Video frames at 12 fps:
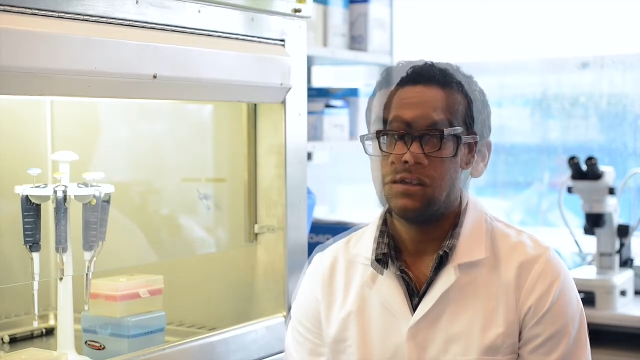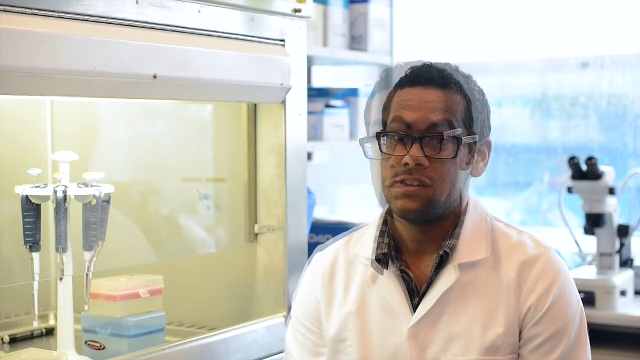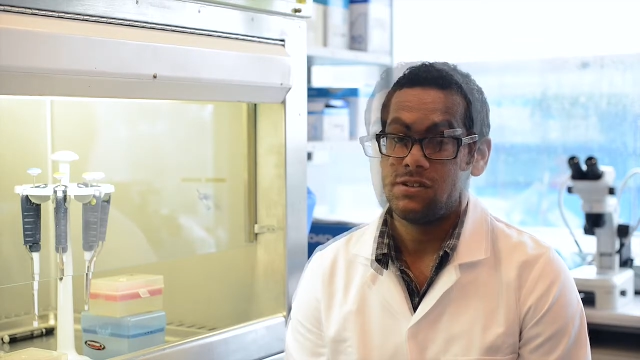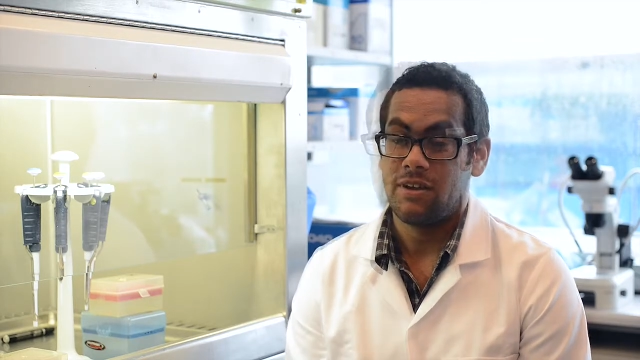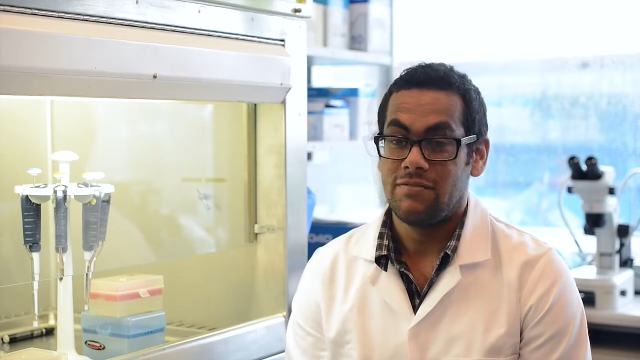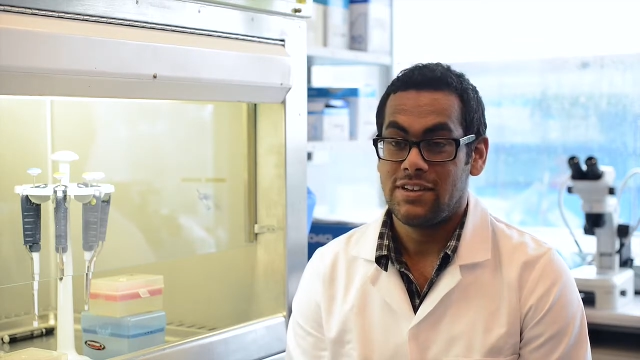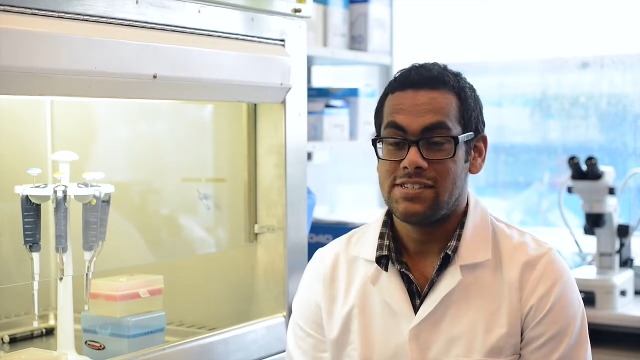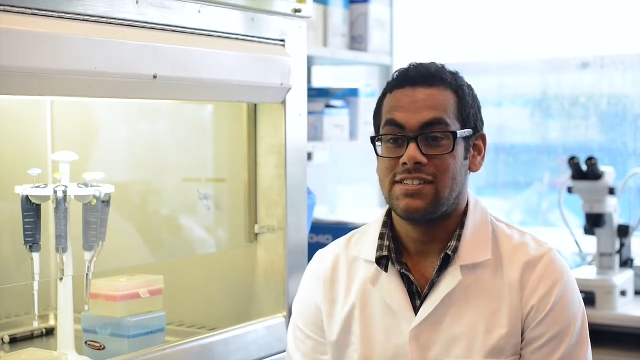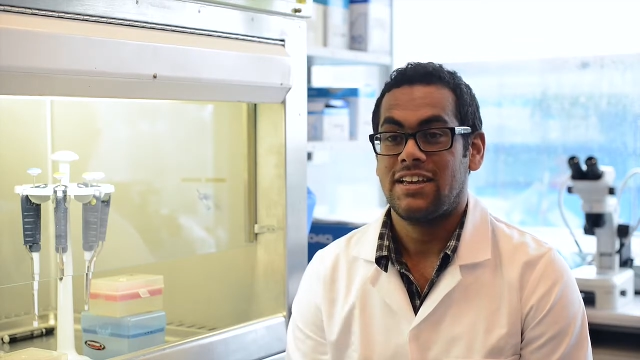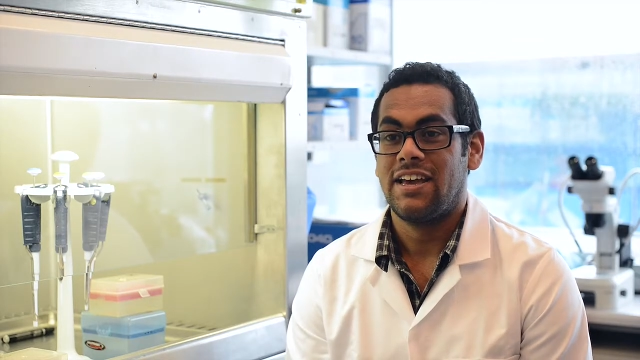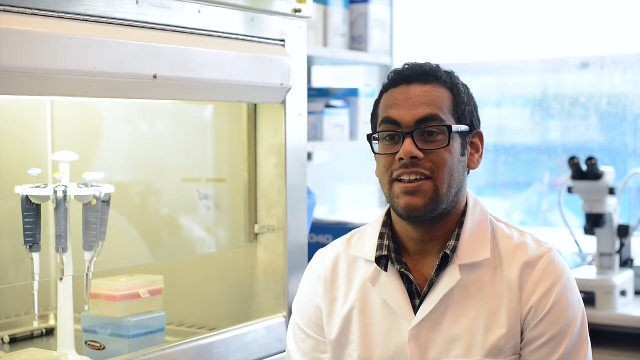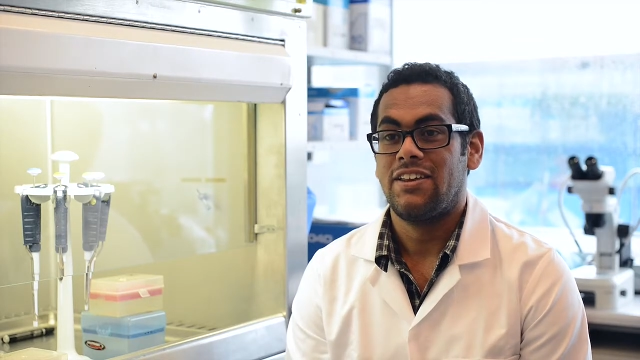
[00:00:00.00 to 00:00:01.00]
So I
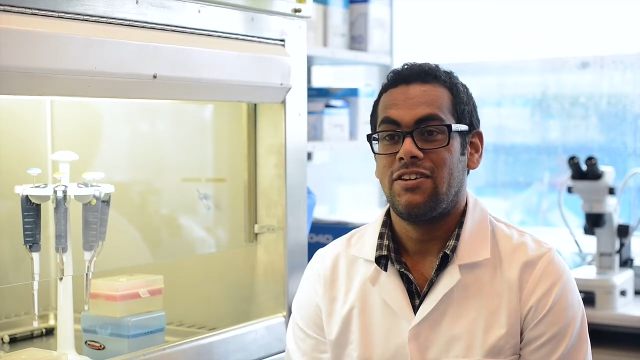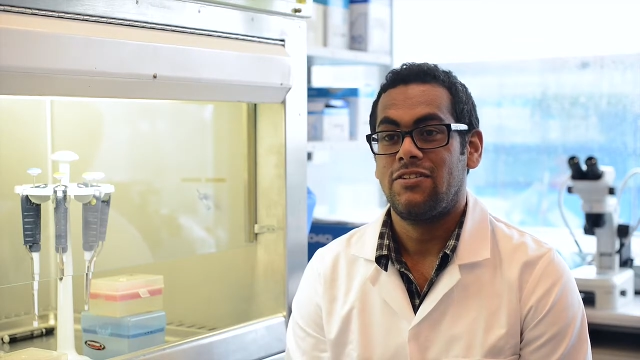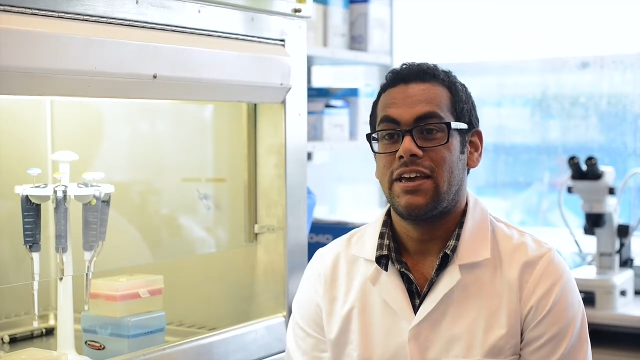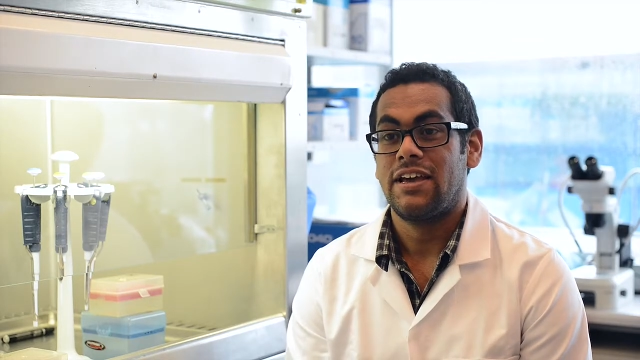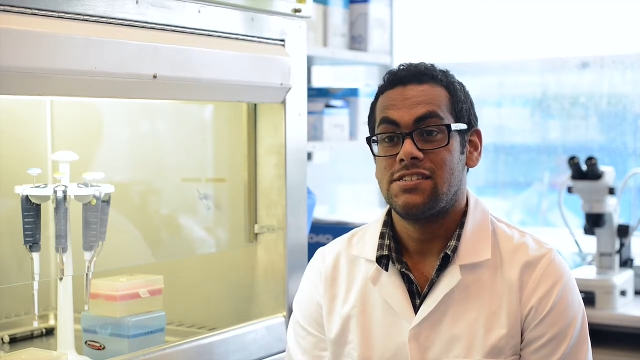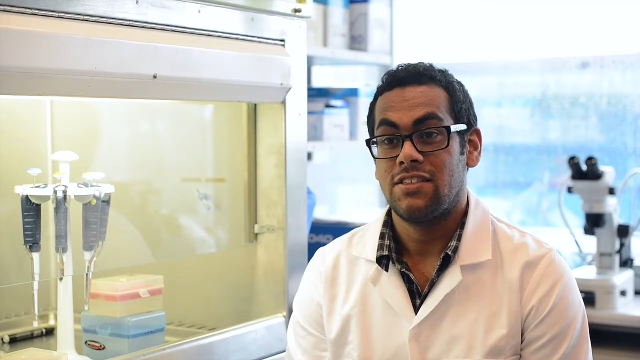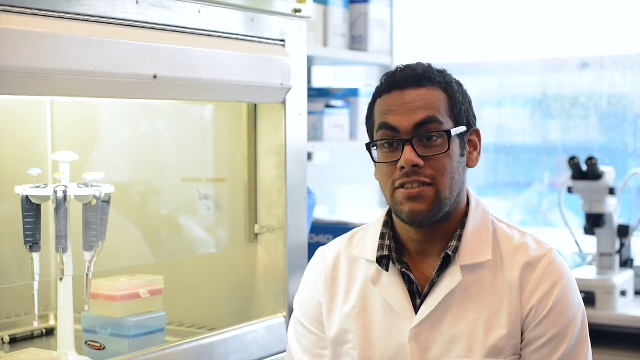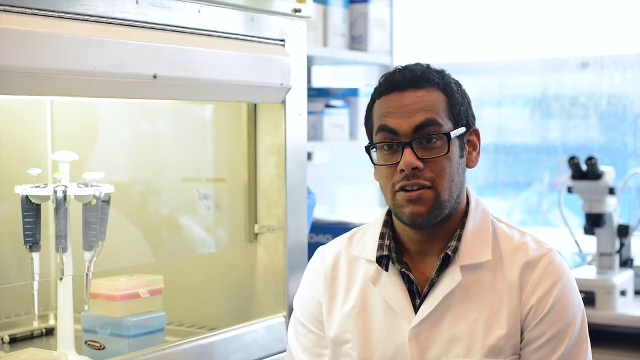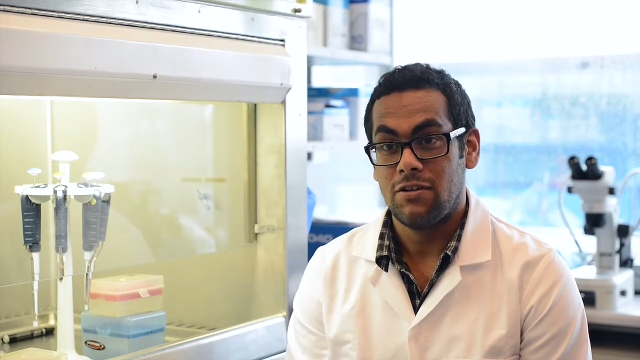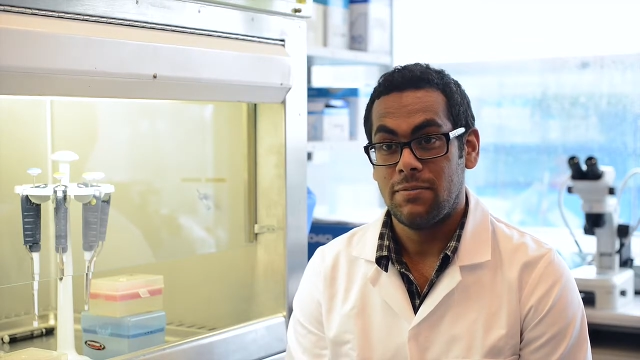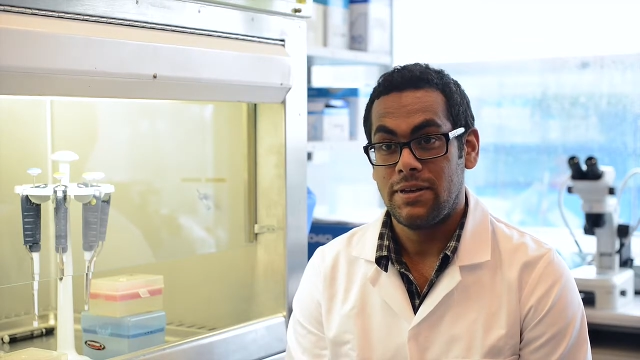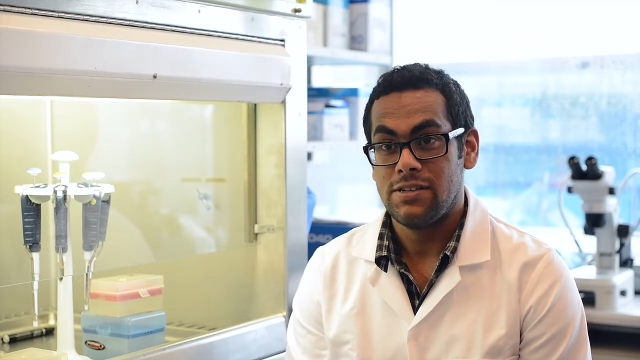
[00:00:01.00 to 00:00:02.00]
investigate new cancer
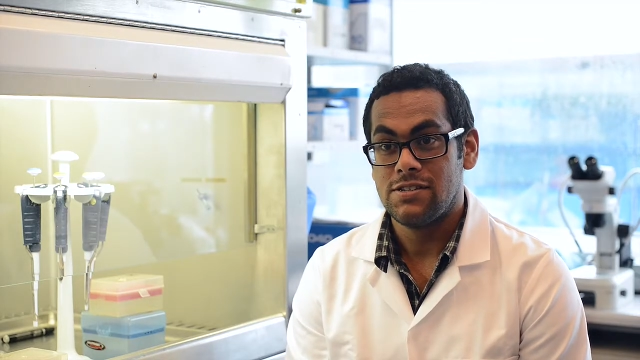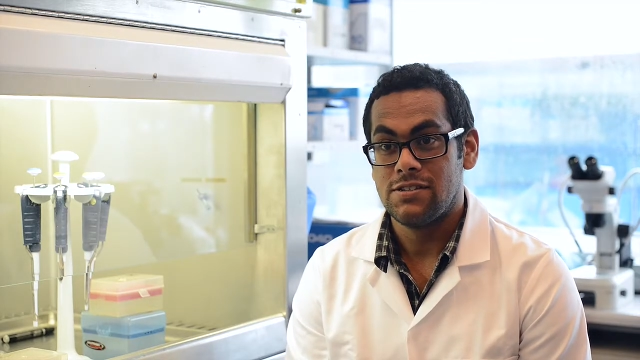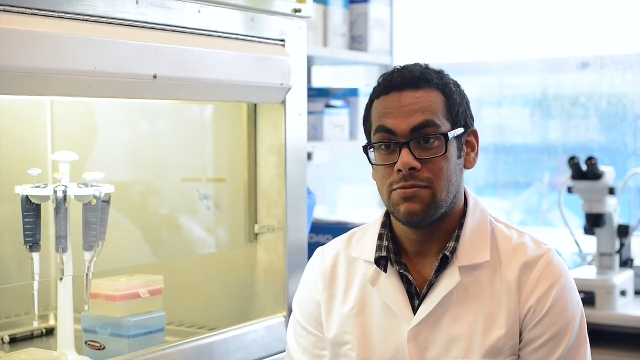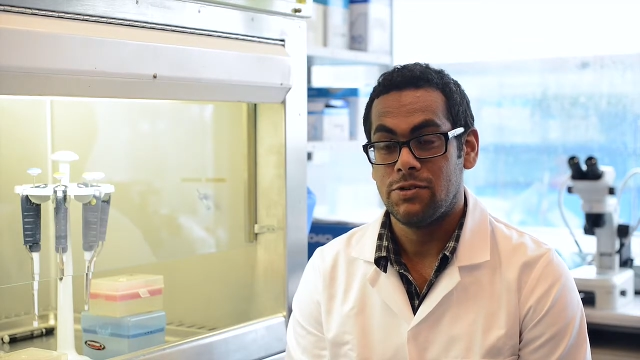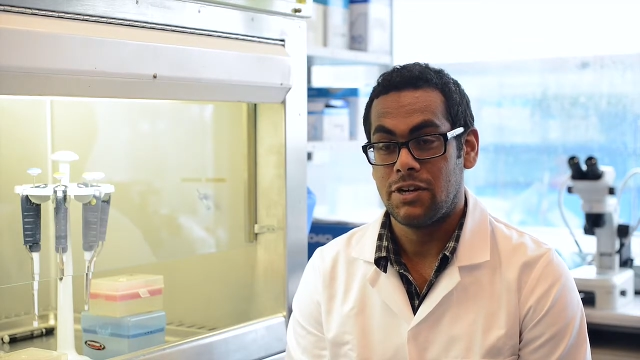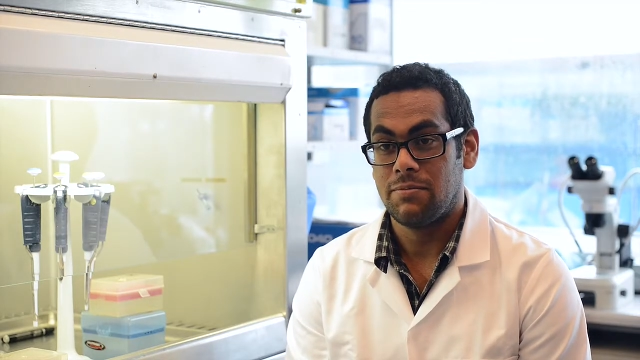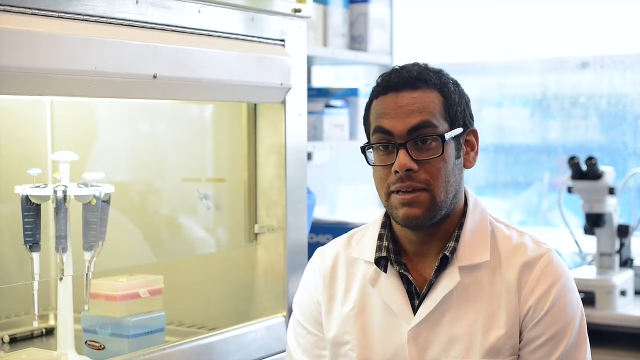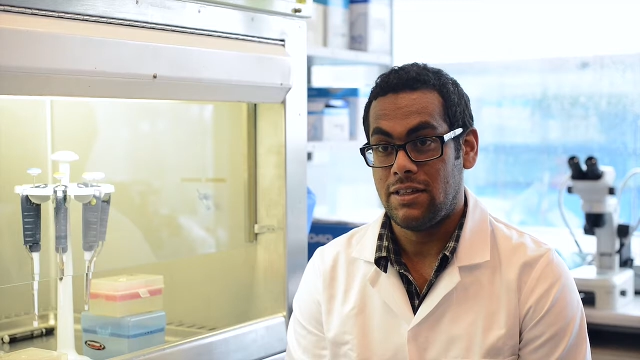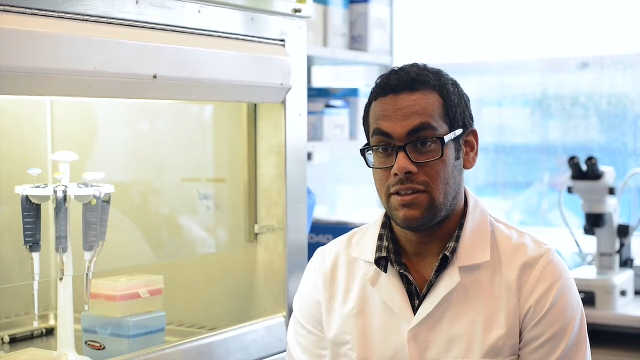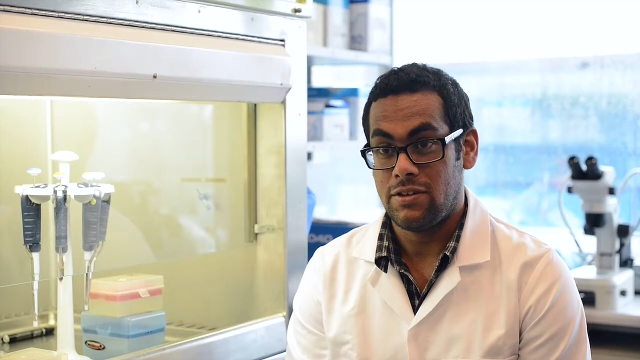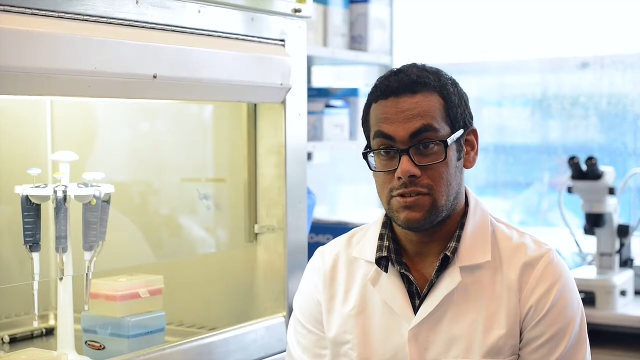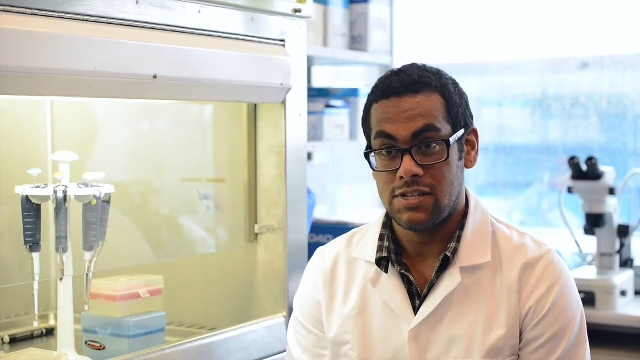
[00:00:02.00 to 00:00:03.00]
therapies, which can be
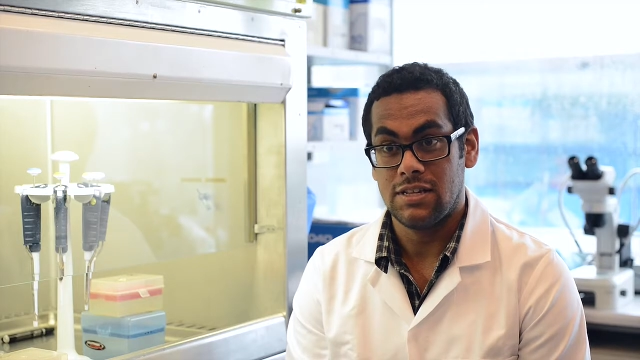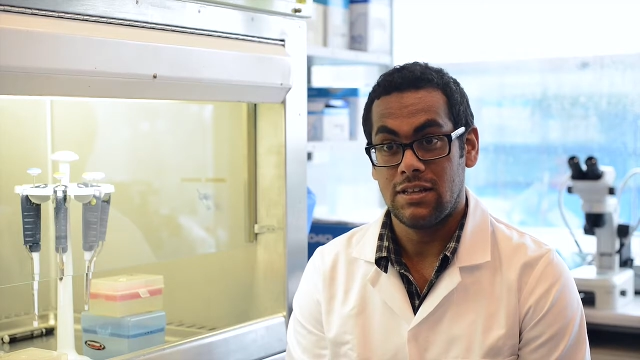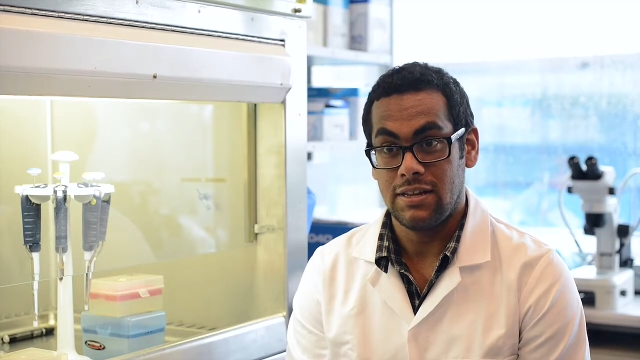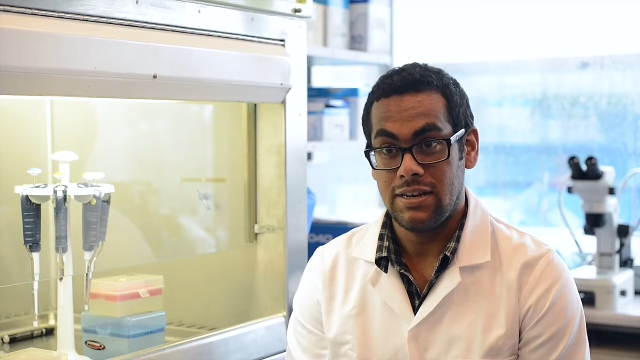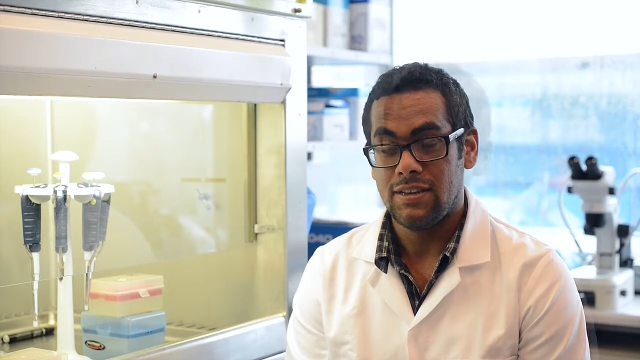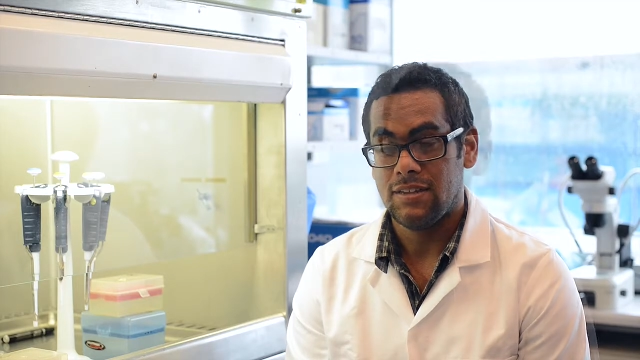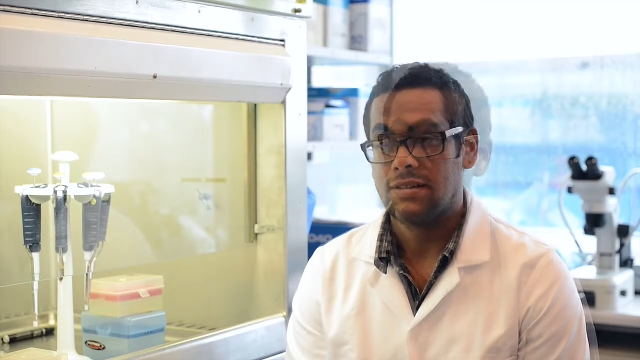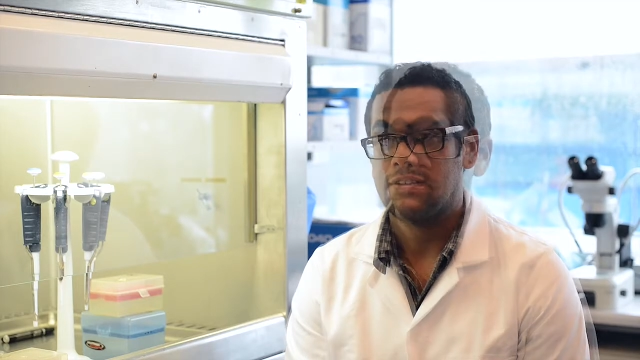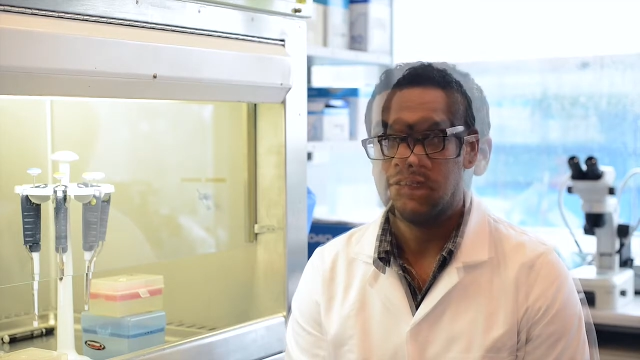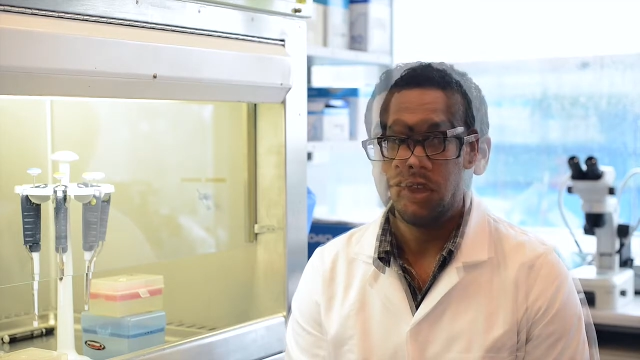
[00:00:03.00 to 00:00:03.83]
used in the clinic.